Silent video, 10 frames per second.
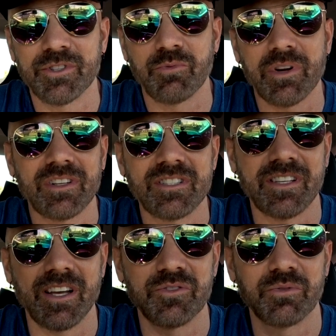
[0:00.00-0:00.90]
this regularly
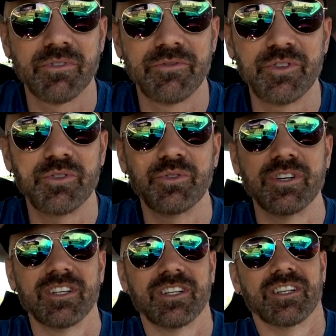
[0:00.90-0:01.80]
scheduled review
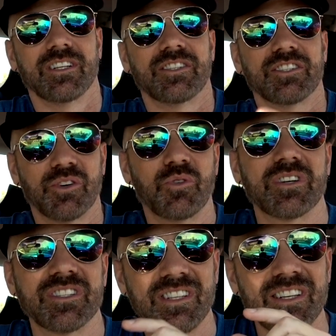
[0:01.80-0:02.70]
to go
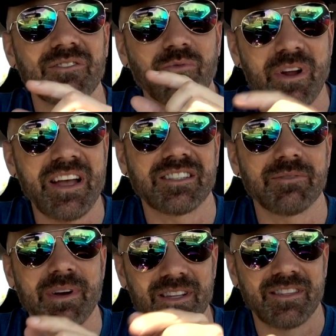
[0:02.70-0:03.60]
on a little rant
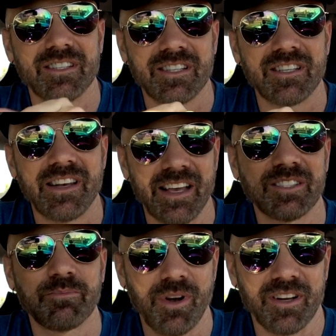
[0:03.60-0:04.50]
about this
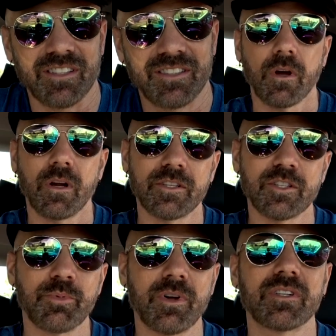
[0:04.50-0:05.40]
next product. All right,
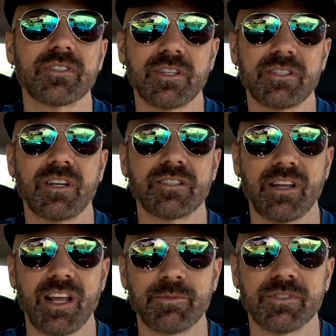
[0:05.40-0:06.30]
this product is listed as
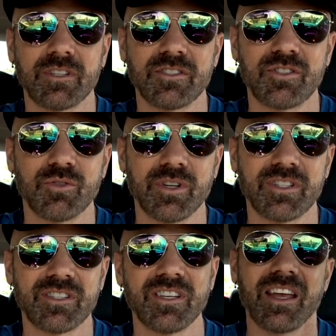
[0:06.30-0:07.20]
an Amazon's
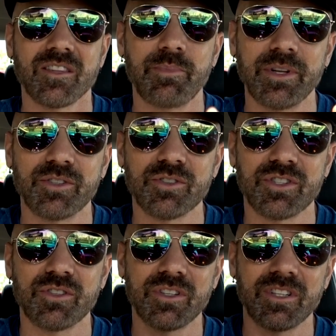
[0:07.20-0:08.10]
Choice, and the picture showed